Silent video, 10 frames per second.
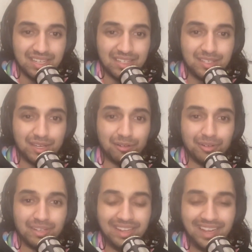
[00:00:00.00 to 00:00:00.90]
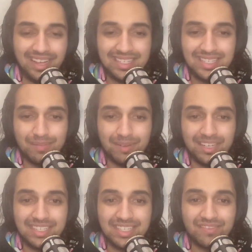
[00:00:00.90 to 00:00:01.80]
So, an
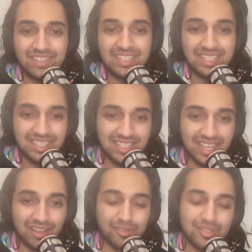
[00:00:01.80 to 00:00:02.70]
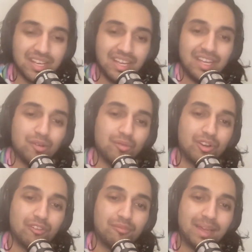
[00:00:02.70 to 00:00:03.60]
estimated DVD sales, it would
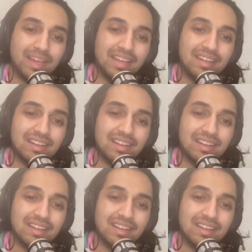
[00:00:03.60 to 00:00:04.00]
have made